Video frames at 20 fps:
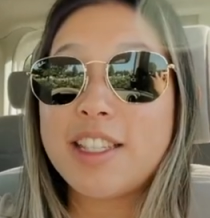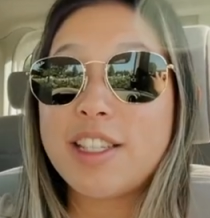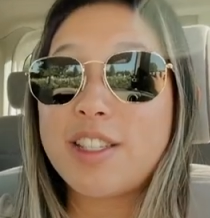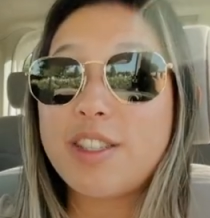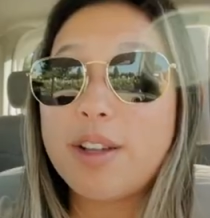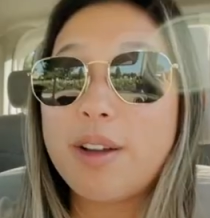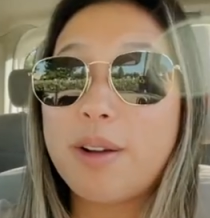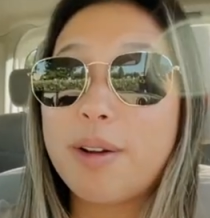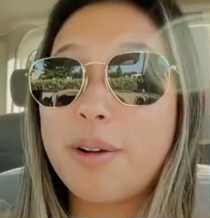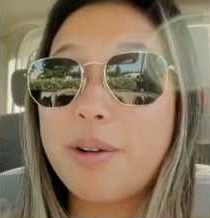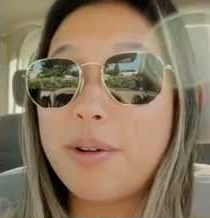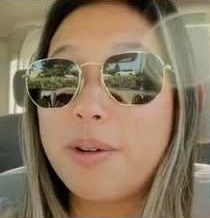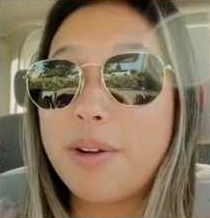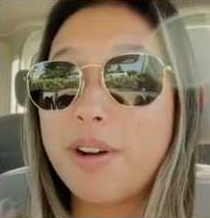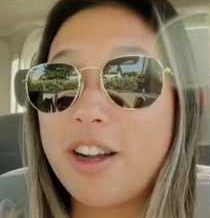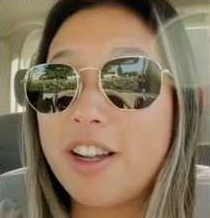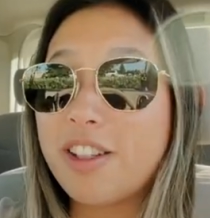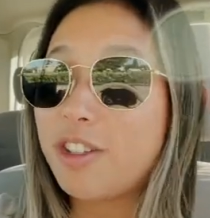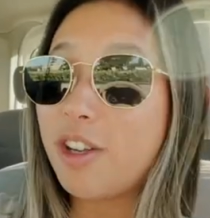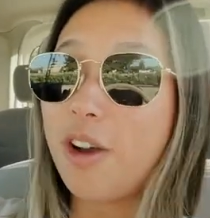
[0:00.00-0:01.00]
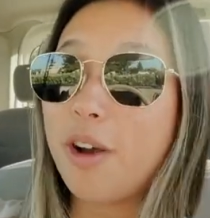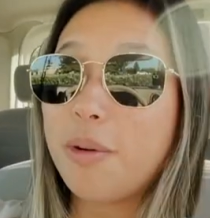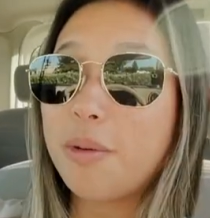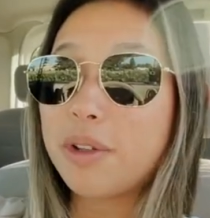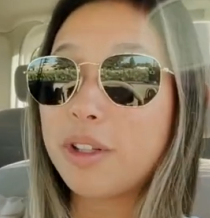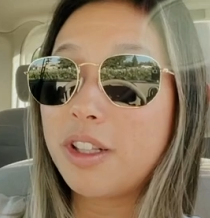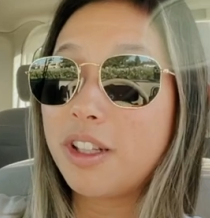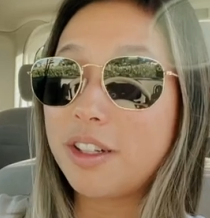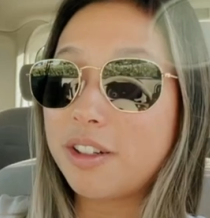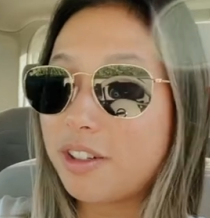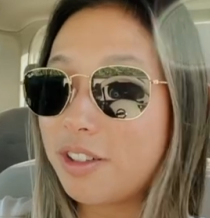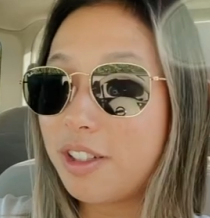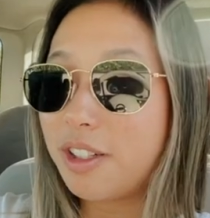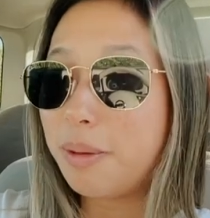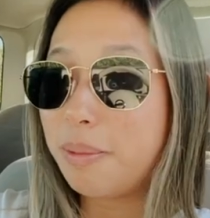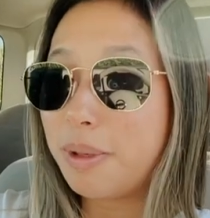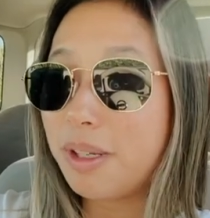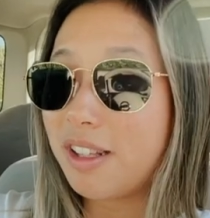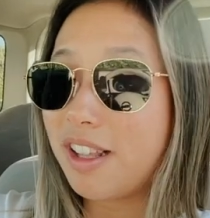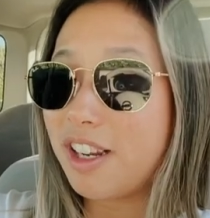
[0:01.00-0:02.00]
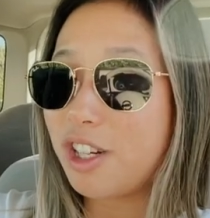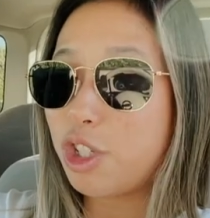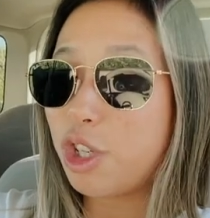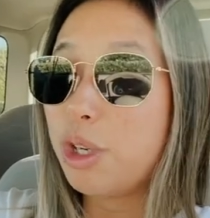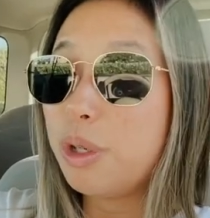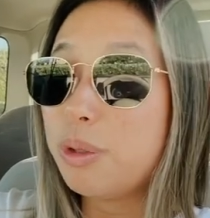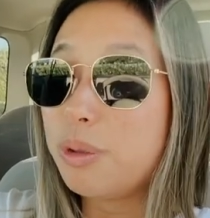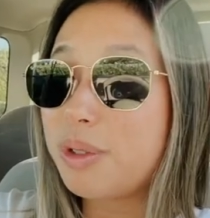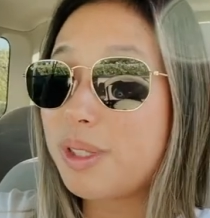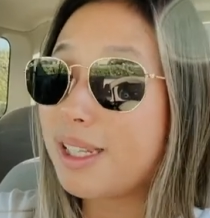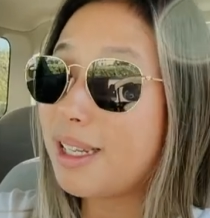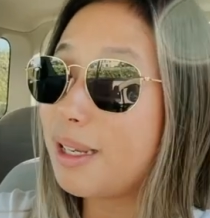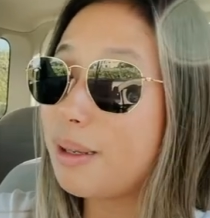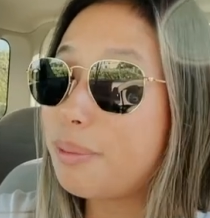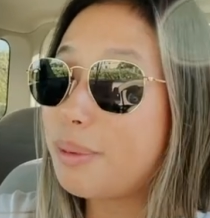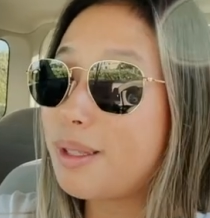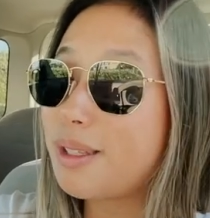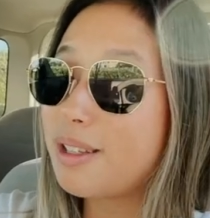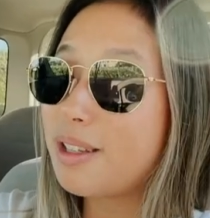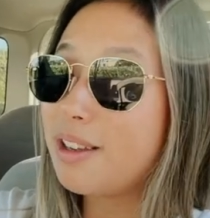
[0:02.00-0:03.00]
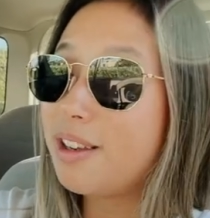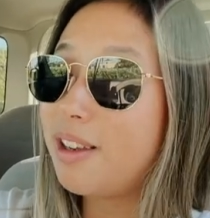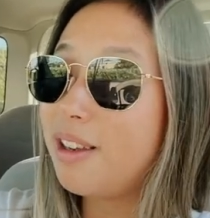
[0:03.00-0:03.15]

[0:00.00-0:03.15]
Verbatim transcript: So a tall would literally be like two sips.